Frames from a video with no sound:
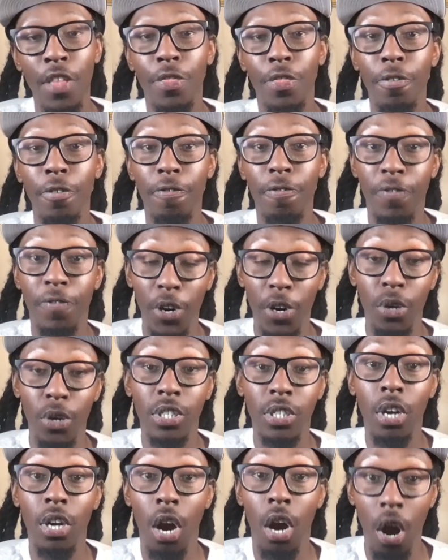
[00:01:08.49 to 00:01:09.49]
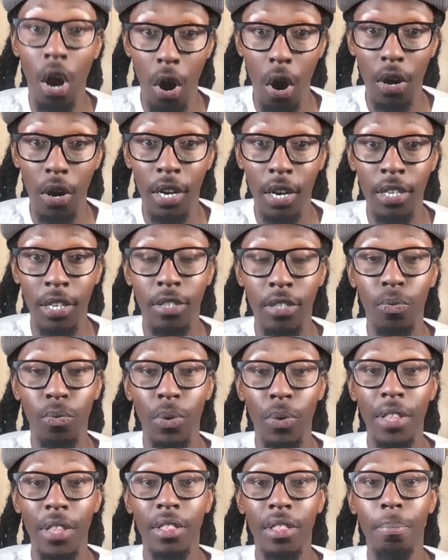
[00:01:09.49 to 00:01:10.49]
the first Hawk to
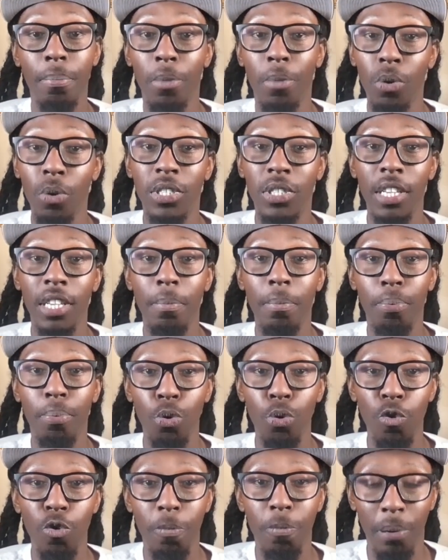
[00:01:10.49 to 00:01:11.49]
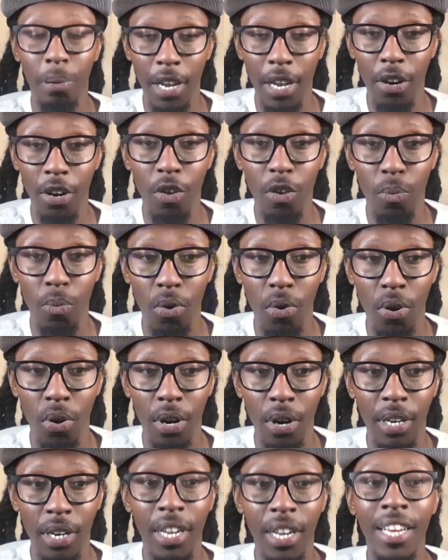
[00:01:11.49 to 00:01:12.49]
win the Most Improved Player
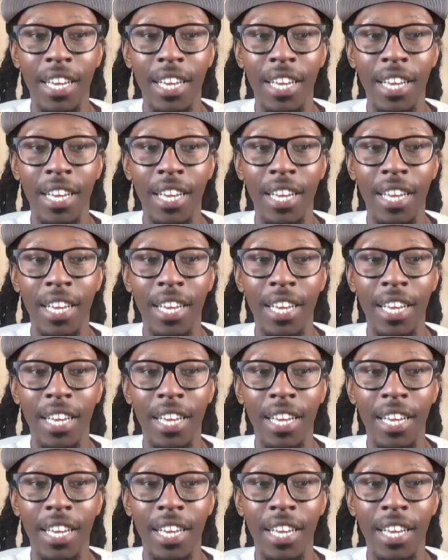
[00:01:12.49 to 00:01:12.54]
award